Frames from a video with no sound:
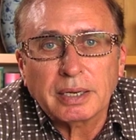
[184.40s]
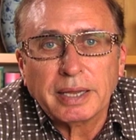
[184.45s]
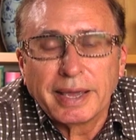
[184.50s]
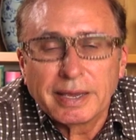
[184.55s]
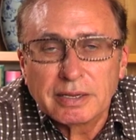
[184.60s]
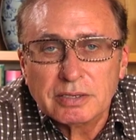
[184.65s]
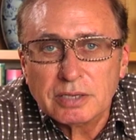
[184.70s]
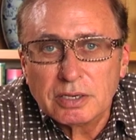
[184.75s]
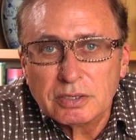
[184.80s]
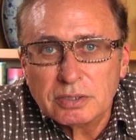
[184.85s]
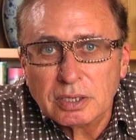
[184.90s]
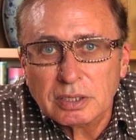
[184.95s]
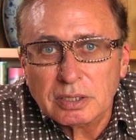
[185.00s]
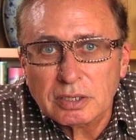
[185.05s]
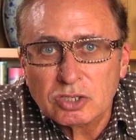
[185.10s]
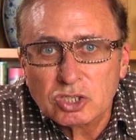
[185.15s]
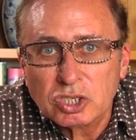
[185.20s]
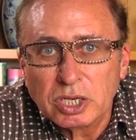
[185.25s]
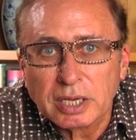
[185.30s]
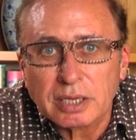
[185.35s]
accessing
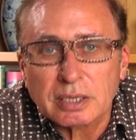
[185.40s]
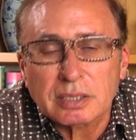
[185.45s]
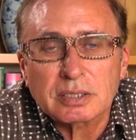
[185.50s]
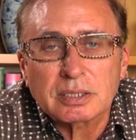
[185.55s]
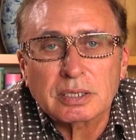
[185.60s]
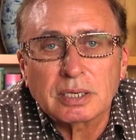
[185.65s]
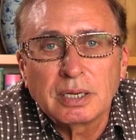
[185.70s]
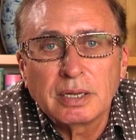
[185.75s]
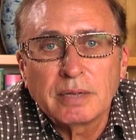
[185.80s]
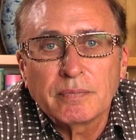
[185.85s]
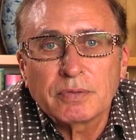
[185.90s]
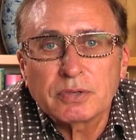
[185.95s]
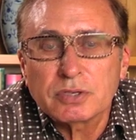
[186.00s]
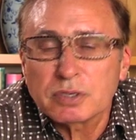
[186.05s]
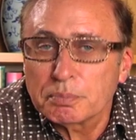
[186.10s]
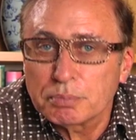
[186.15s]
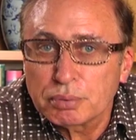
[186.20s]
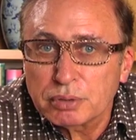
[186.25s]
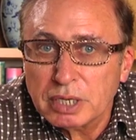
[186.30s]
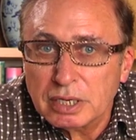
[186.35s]
this text,
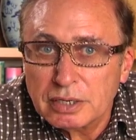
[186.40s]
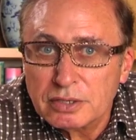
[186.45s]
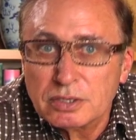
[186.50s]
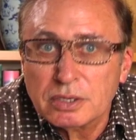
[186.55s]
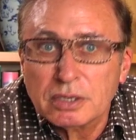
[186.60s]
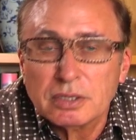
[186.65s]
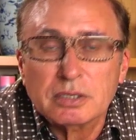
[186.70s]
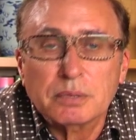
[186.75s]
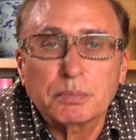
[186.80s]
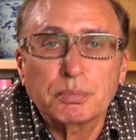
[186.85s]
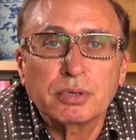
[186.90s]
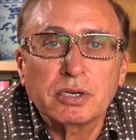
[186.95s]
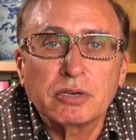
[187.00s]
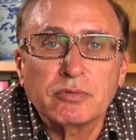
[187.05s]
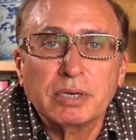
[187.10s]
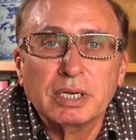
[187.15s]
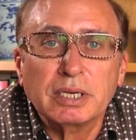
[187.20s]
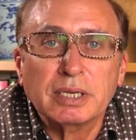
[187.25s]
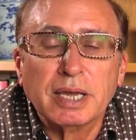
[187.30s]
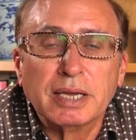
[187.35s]
some pre-listening, some
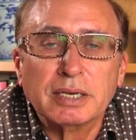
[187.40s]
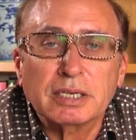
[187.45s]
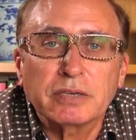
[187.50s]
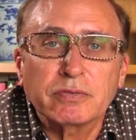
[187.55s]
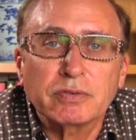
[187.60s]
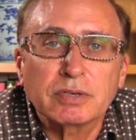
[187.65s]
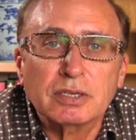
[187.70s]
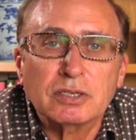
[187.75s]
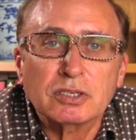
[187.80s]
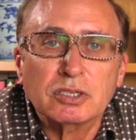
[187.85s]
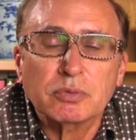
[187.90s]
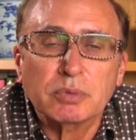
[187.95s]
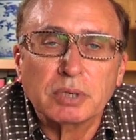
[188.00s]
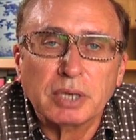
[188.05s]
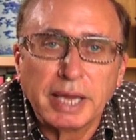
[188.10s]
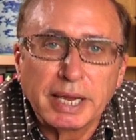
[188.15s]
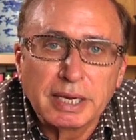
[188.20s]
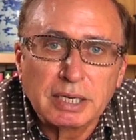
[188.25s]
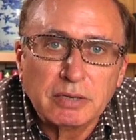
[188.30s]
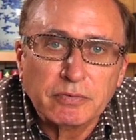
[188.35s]
pre-reading activities that will
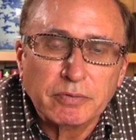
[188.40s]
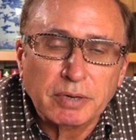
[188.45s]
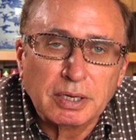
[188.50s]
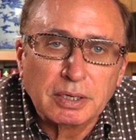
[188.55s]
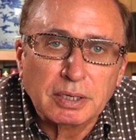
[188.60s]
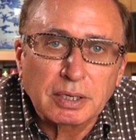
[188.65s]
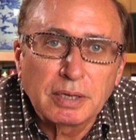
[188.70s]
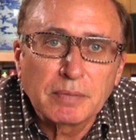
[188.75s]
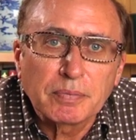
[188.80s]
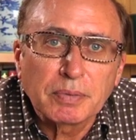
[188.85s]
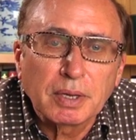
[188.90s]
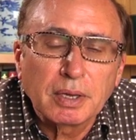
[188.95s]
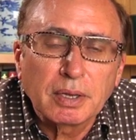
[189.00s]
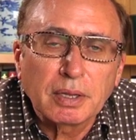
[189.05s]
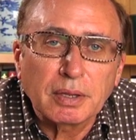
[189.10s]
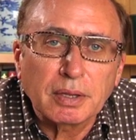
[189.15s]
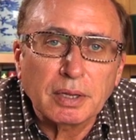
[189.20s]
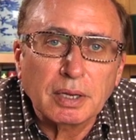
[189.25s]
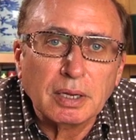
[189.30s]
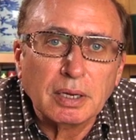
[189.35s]
activate
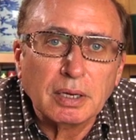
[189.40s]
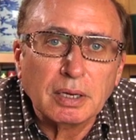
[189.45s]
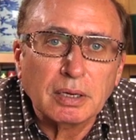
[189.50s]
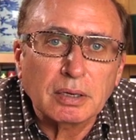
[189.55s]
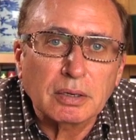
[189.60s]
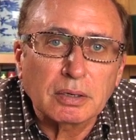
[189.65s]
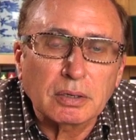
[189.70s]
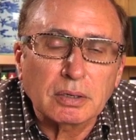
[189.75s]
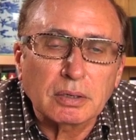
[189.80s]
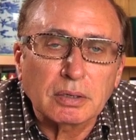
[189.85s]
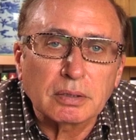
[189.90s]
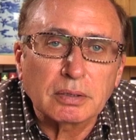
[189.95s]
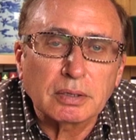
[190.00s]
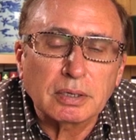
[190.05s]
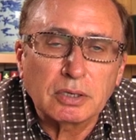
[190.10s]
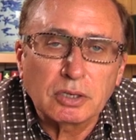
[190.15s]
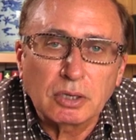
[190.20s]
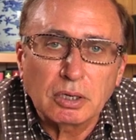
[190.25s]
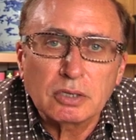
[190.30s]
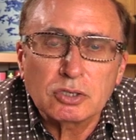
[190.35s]
the
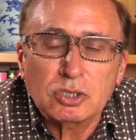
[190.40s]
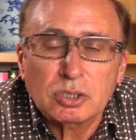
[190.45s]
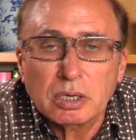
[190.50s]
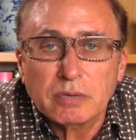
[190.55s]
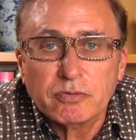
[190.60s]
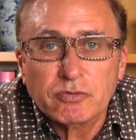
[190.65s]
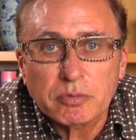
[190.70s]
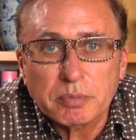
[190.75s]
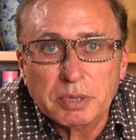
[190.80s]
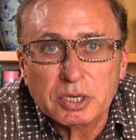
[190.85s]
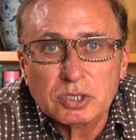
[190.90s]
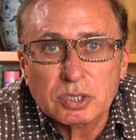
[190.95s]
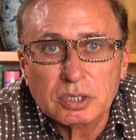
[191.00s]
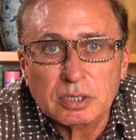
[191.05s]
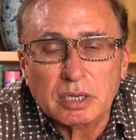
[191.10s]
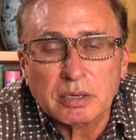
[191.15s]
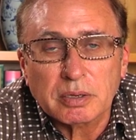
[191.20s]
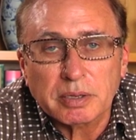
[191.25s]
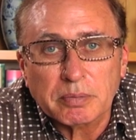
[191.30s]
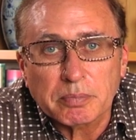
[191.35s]
knowledge and information
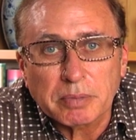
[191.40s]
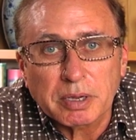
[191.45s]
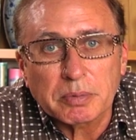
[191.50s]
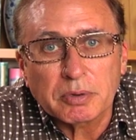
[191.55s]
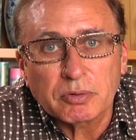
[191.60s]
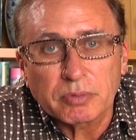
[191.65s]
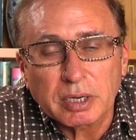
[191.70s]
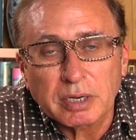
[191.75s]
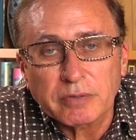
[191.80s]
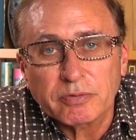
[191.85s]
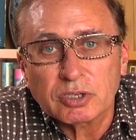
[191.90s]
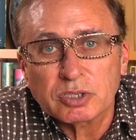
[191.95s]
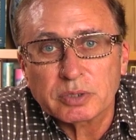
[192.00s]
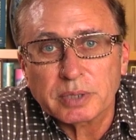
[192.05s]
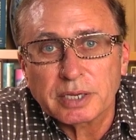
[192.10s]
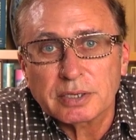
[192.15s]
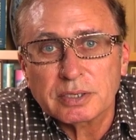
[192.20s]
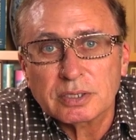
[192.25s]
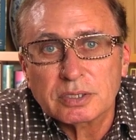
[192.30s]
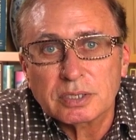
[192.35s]
that may be relevant to
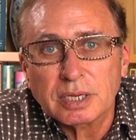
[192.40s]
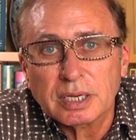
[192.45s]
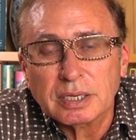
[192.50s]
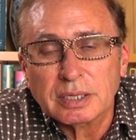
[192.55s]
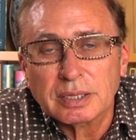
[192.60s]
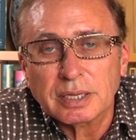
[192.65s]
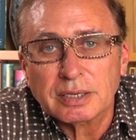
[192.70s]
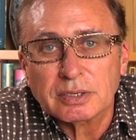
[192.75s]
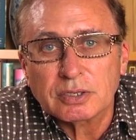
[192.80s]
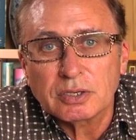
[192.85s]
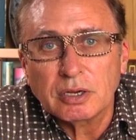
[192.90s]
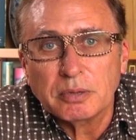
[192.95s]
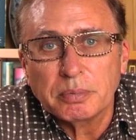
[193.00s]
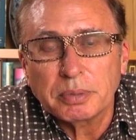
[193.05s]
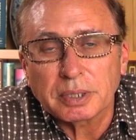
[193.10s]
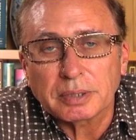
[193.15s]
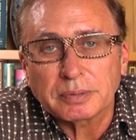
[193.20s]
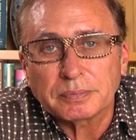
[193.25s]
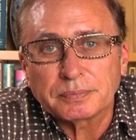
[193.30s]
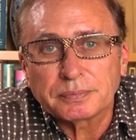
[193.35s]
understanding that
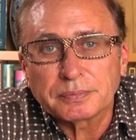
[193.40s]
topic.